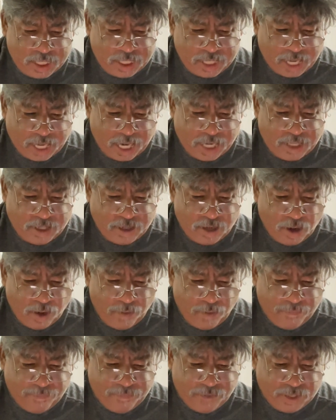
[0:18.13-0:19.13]
case
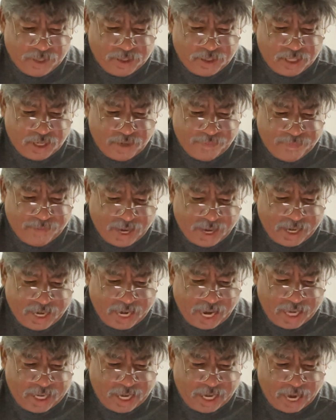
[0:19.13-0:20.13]
officially
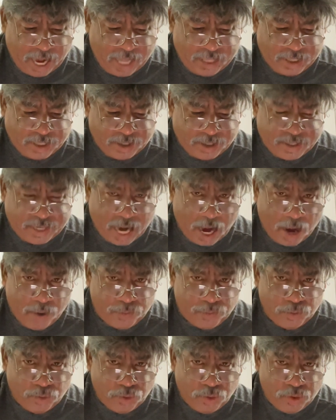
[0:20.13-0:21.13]
vacated at the Scout
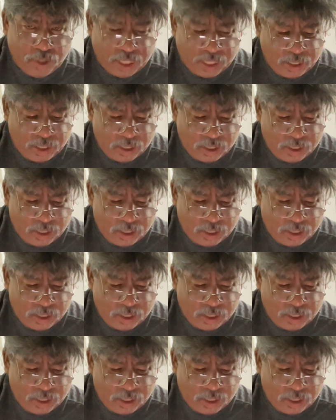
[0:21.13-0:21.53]
ruling.